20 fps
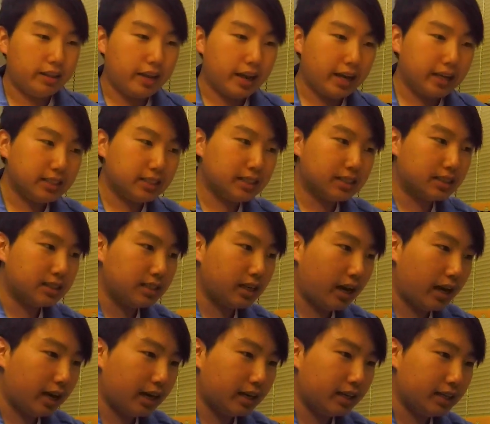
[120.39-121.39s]

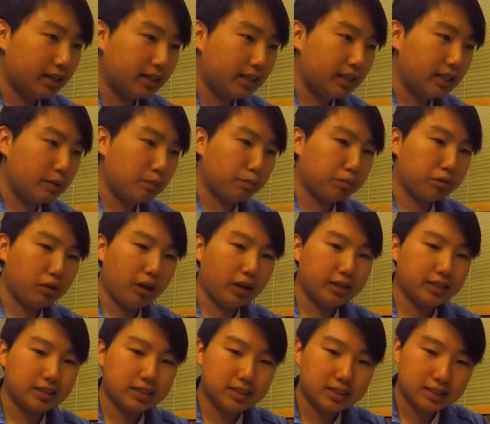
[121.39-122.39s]
X9D
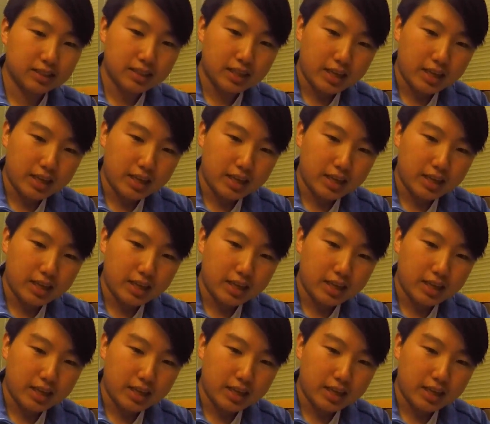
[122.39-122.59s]
Plus,